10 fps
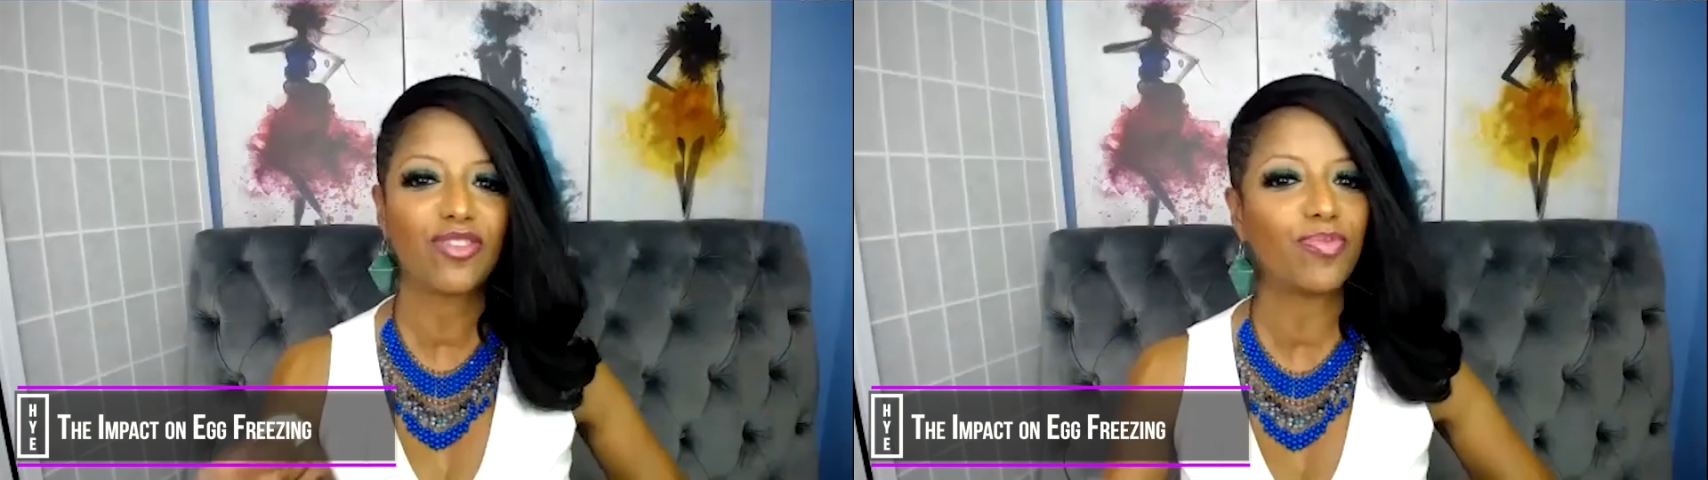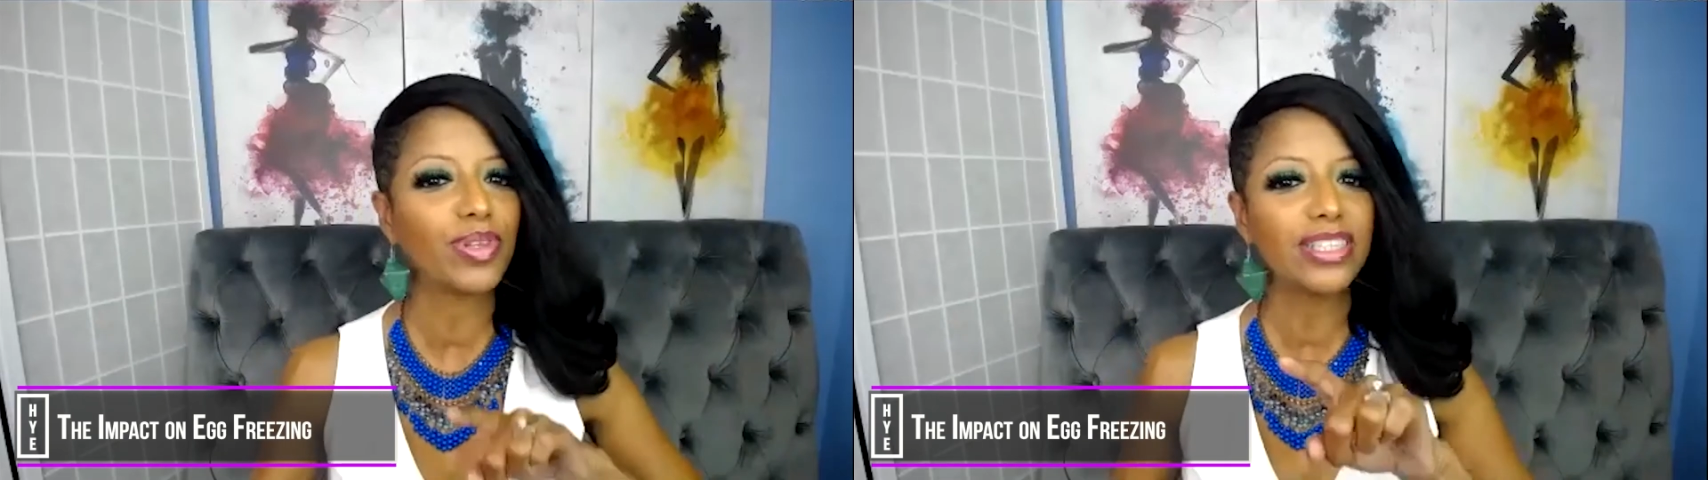
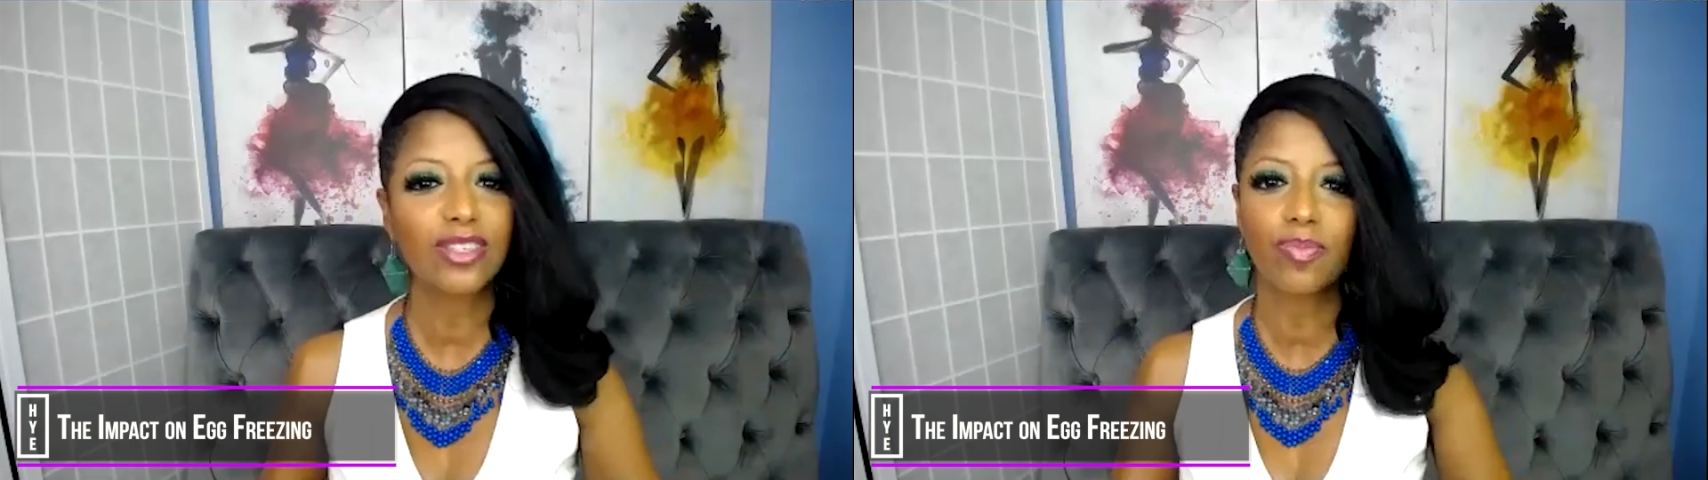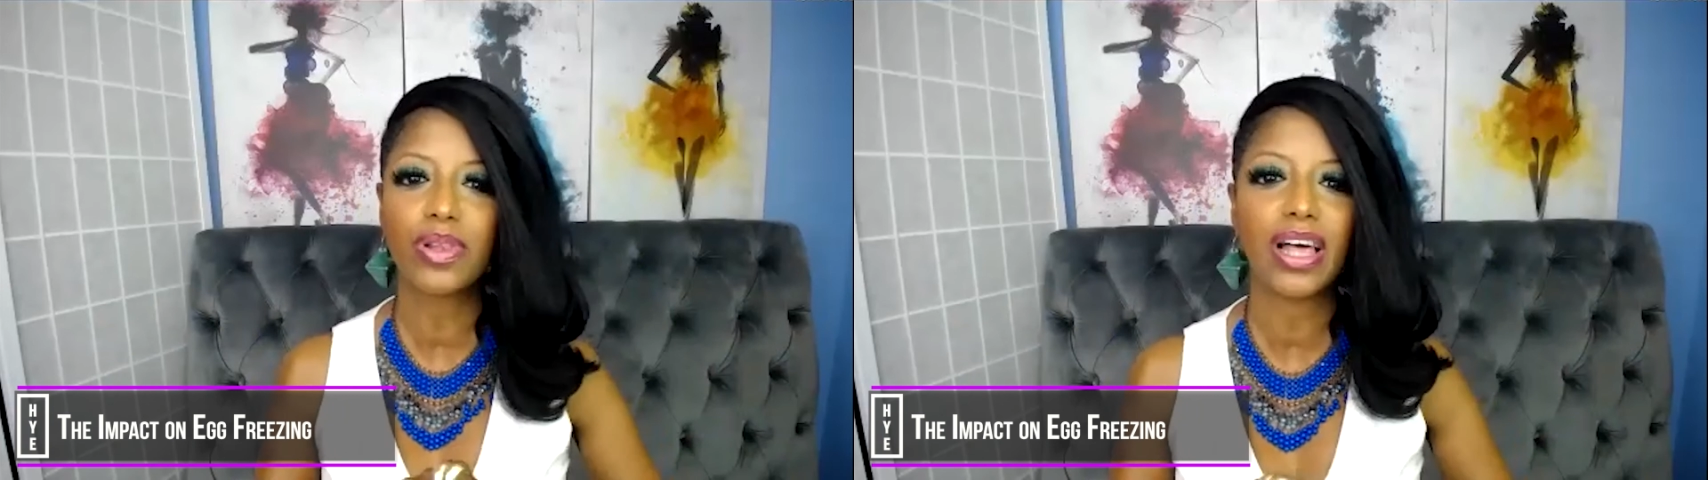of blood
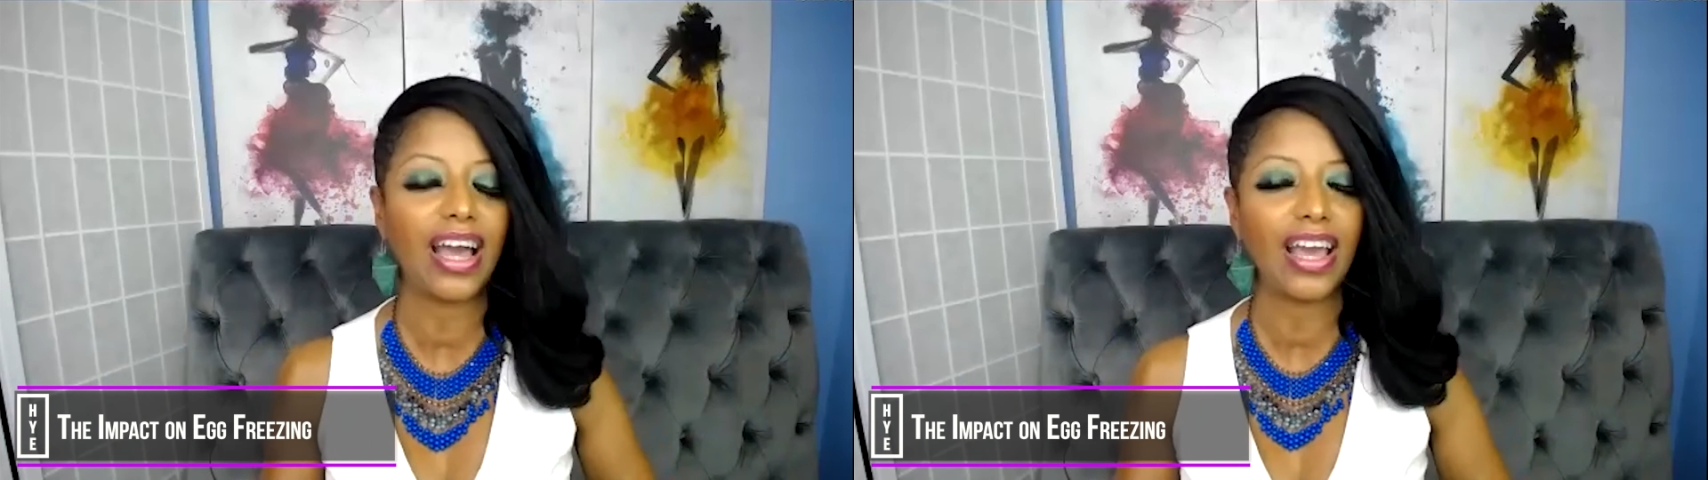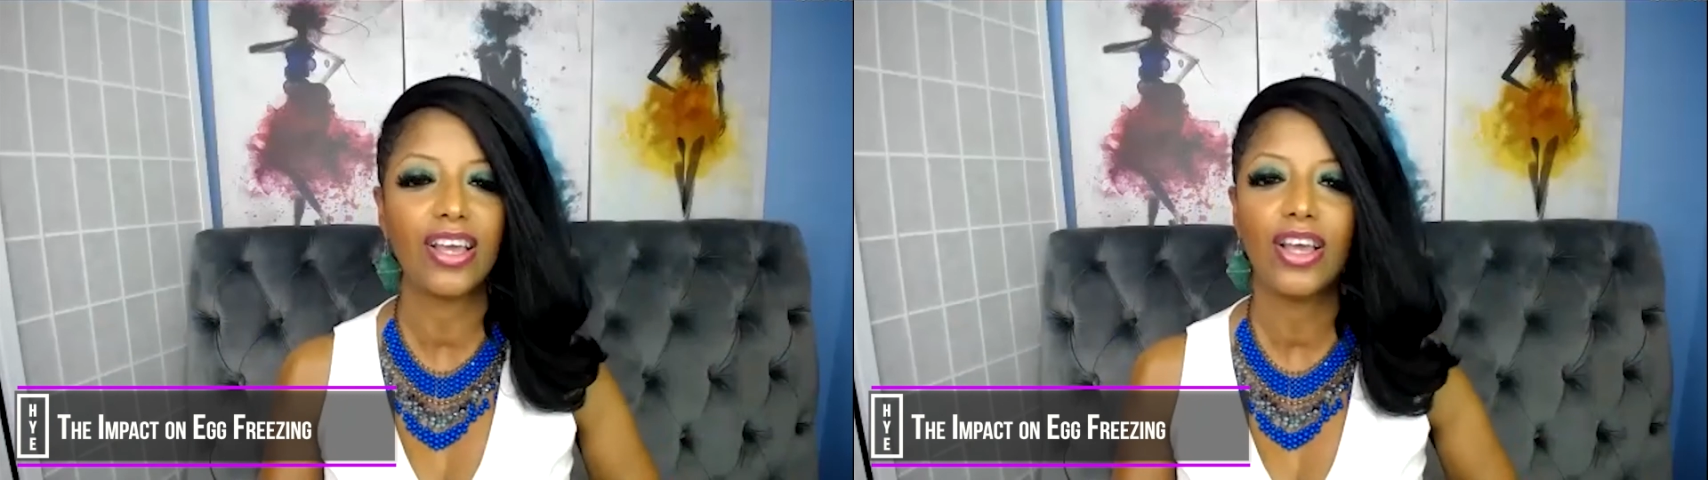
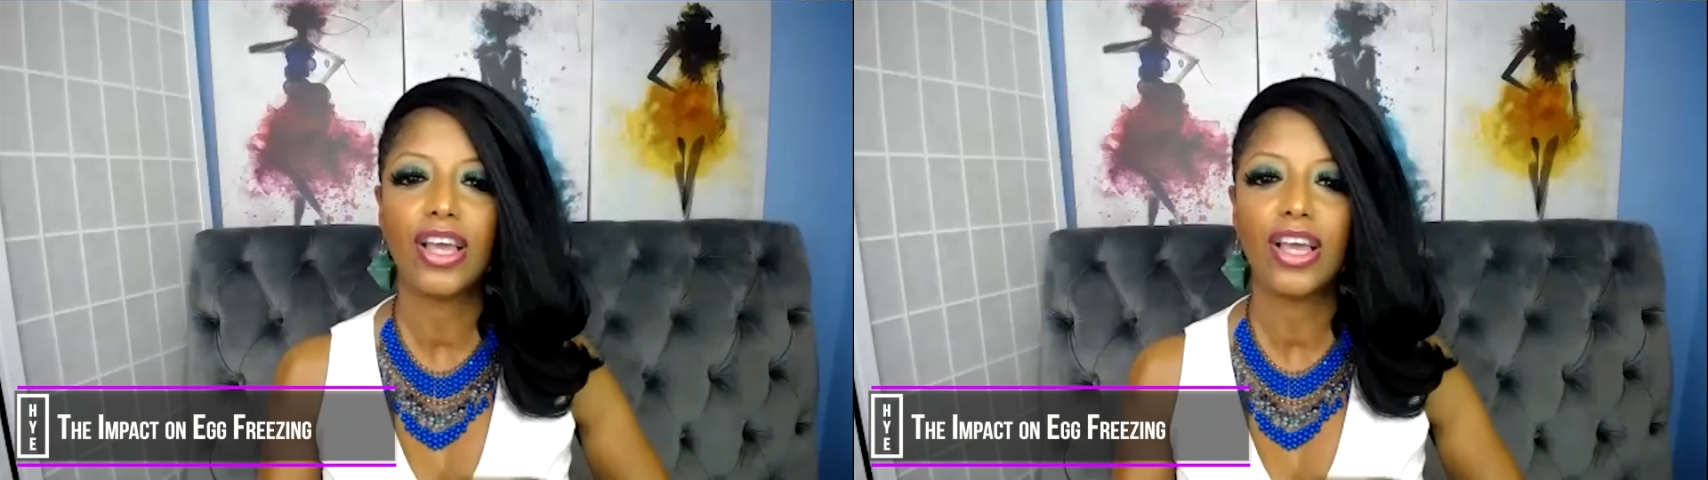supply,